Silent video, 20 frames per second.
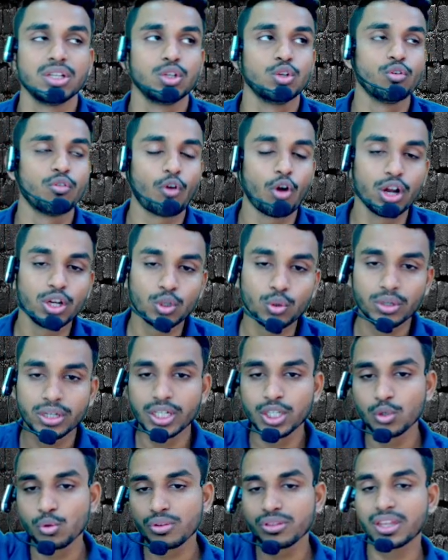You want to
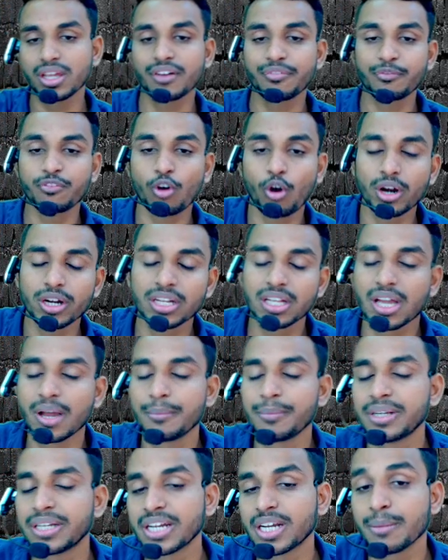reduce the fraud
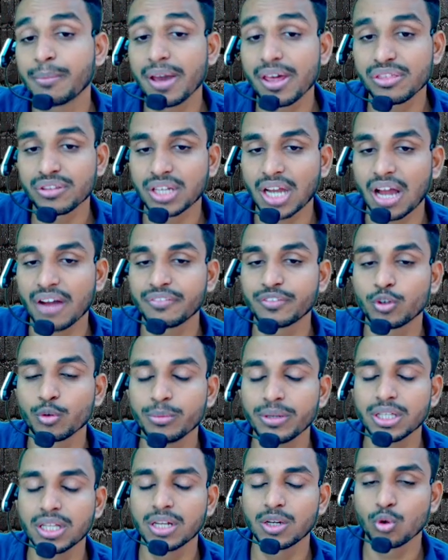committed by staff to
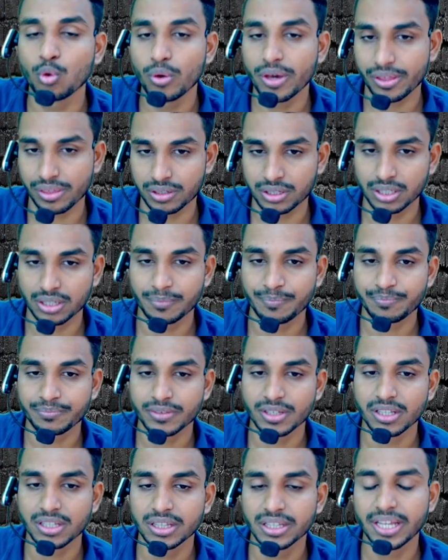be the lowest,
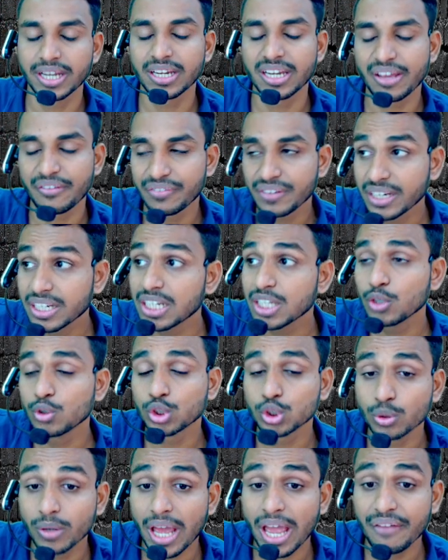then definitely you
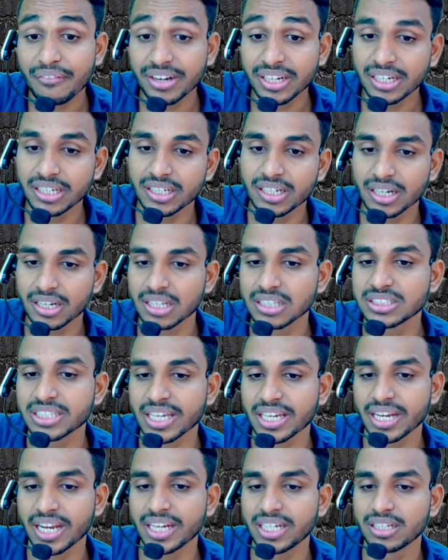should have an internal
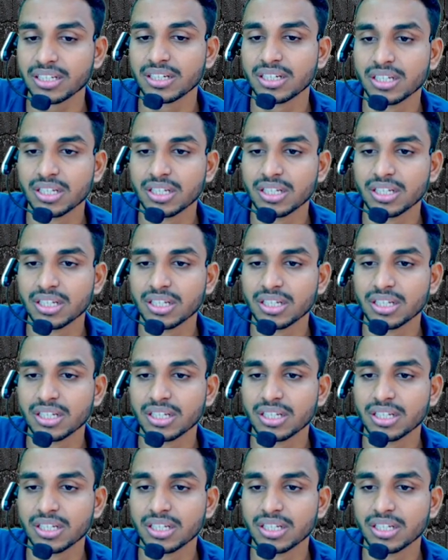check, right?